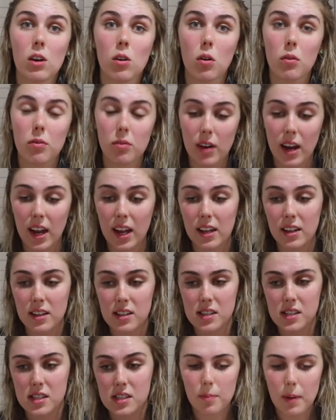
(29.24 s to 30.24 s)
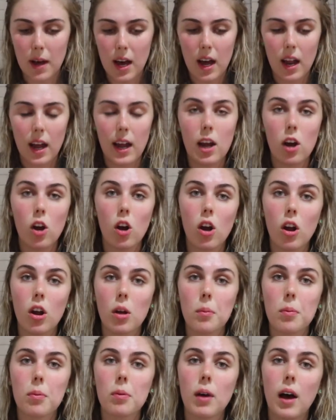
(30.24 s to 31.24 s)
or friends, but I
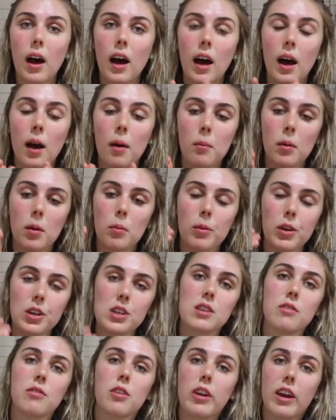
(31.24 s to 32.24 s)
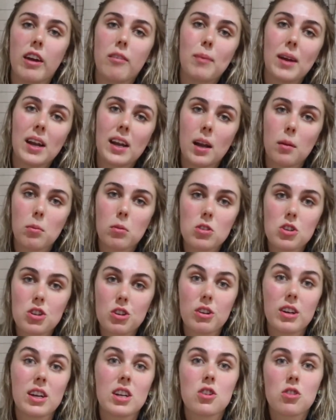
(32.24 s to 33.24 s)
hope most of you have been able
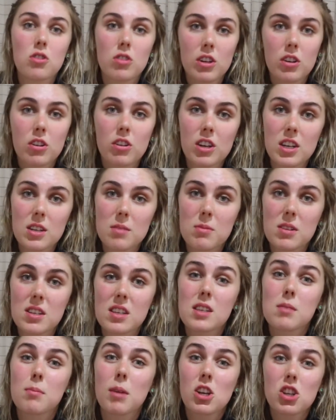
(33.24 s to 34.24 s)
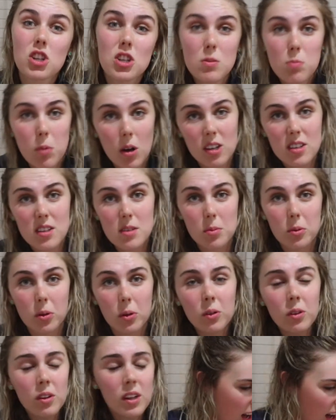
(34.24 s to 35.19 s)
to enjoy your Christmas as much as possible.